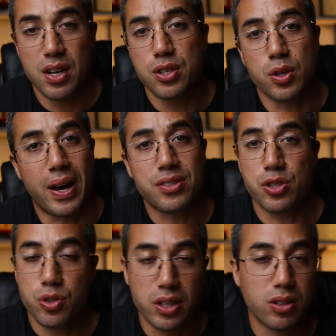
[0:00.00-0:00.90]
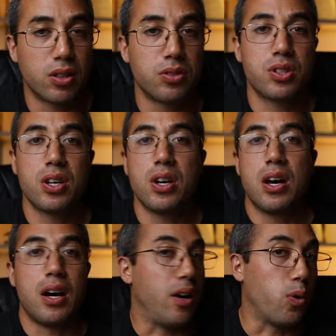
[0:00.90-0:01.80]
So as a strength coach,
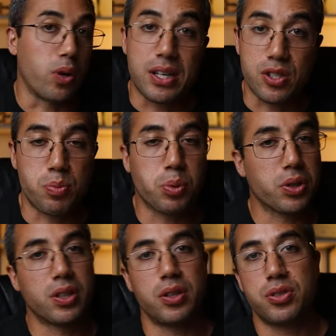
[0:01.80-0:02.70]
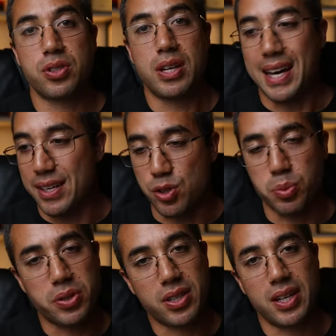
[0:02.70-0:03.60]
or as a sport coach, as a
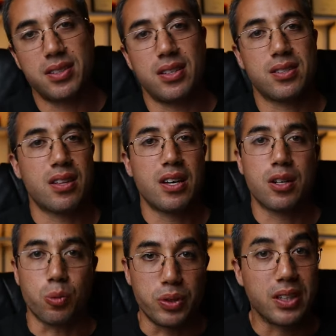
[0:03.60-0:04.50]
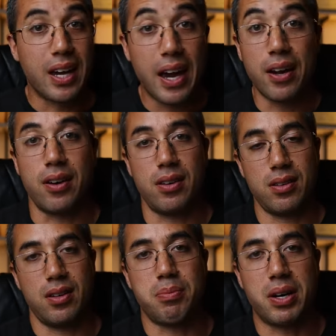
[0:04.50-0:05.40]
sports scientist, we
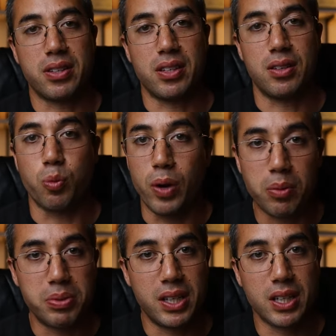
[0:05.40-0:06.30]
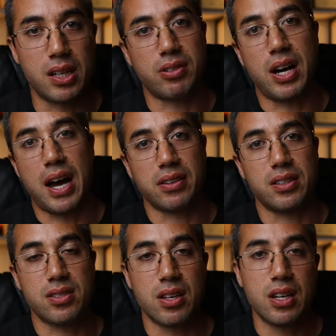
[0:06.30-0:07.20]
care about the well being of our
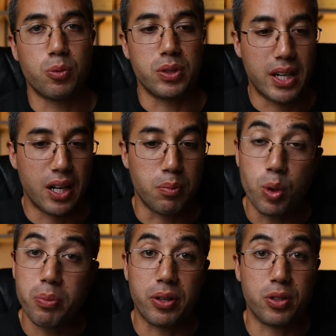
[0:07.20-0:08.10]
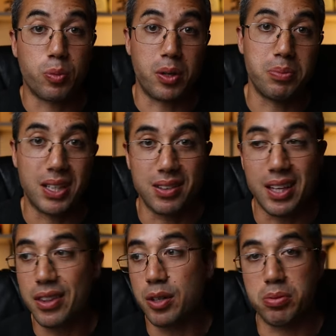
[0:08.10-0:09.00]
athletes. We care more about their well being
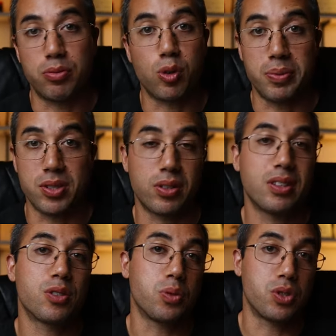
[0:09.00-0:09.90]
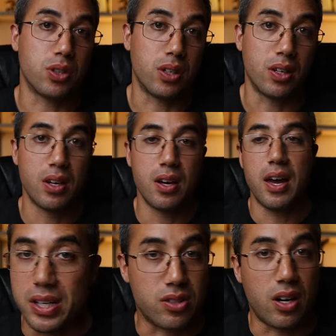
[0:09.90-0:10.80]
than their performance, or at least we should.
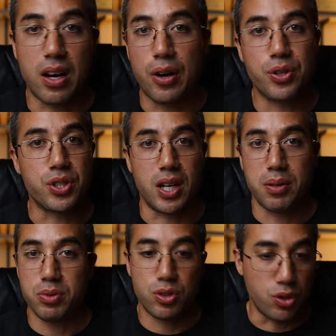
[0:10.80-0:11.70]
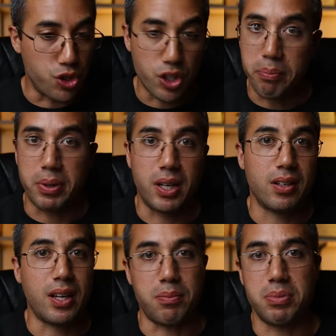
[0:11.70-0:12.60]
It's not our job to jump
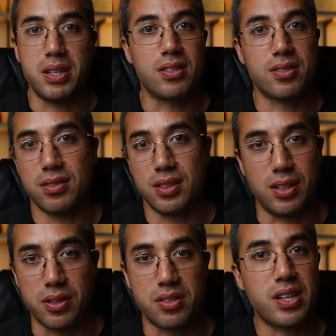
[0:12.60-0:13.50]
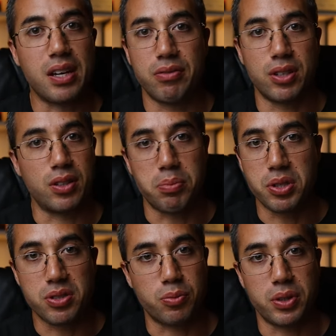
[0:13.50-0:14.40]
in and be this, you know, the savior, the
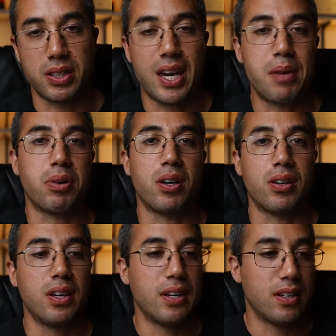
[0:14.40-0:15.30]
person with the cape on